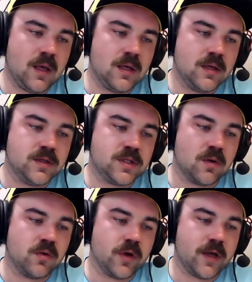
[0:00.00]

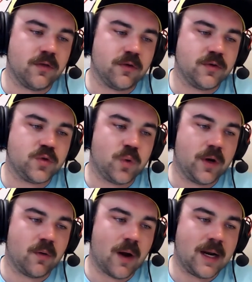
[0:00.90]
So looking through
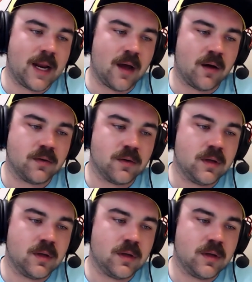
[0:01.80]
Twitter right now,